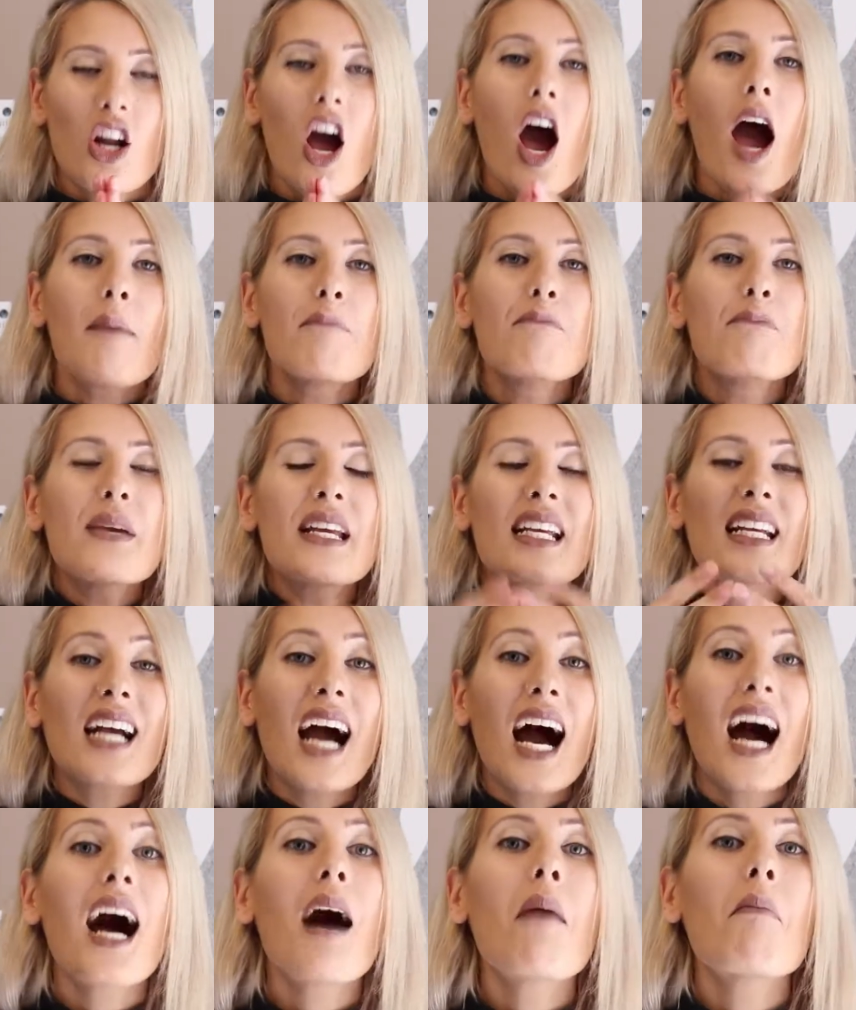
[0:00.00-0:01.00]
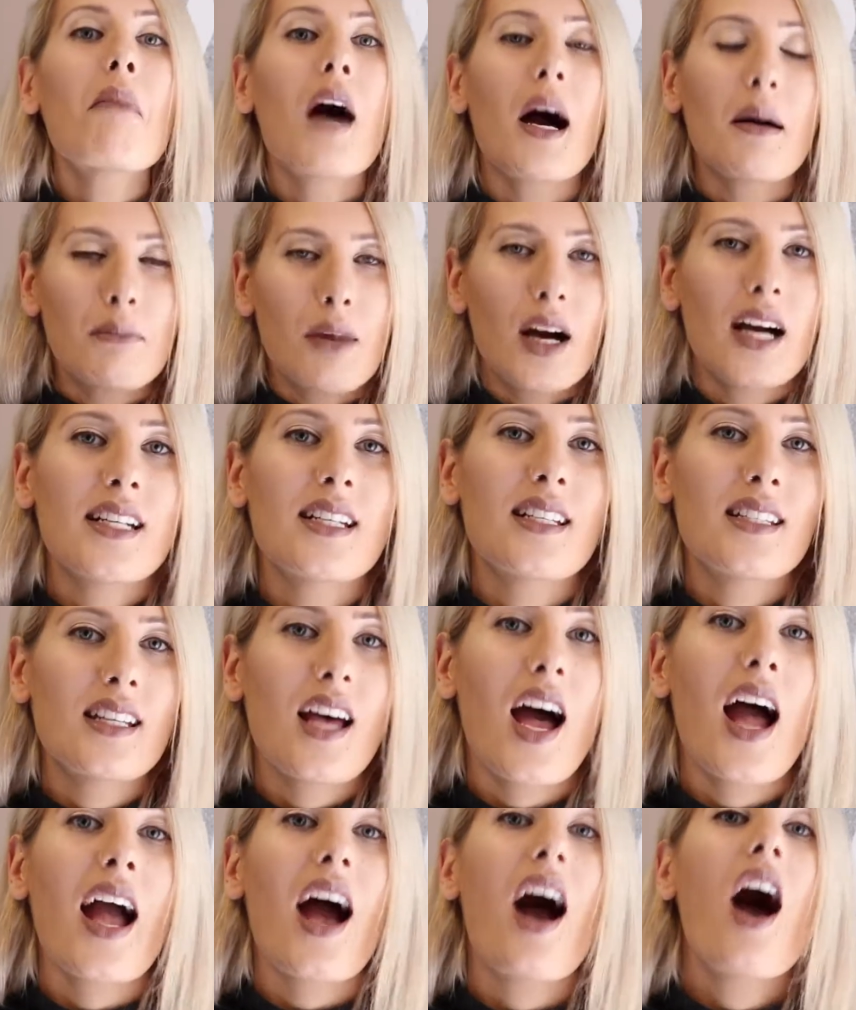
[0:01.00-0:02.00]
I become my
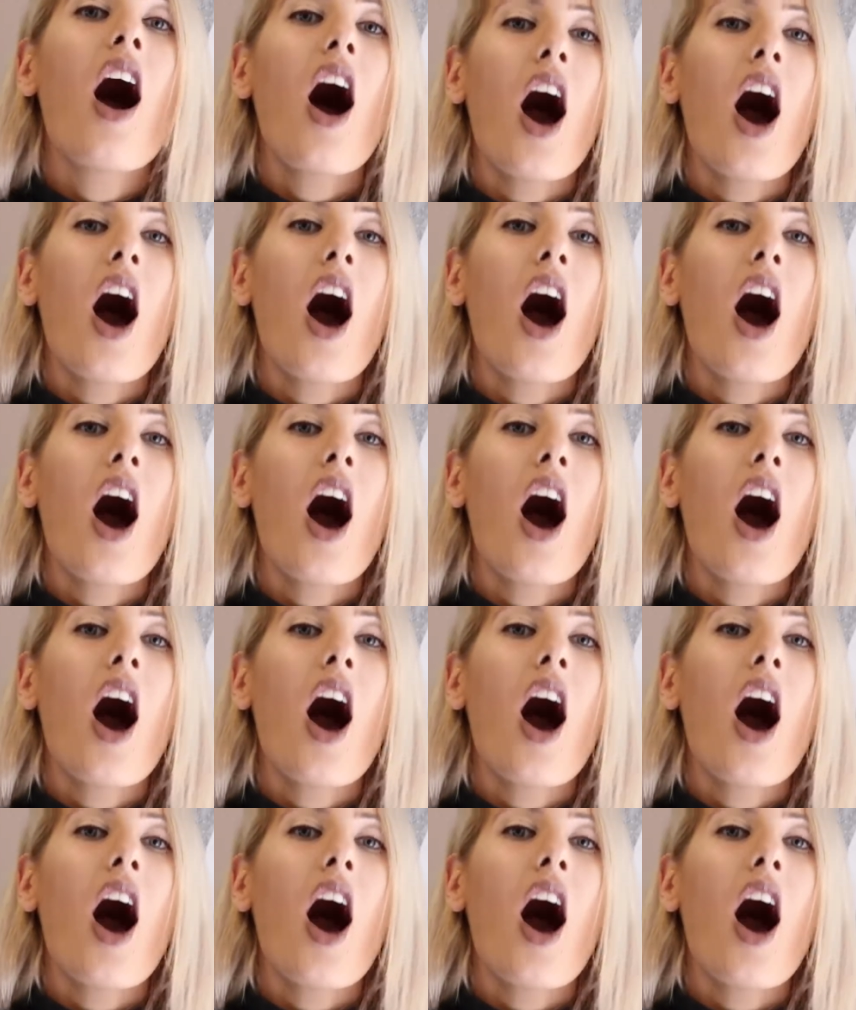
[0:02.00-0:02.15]
desire.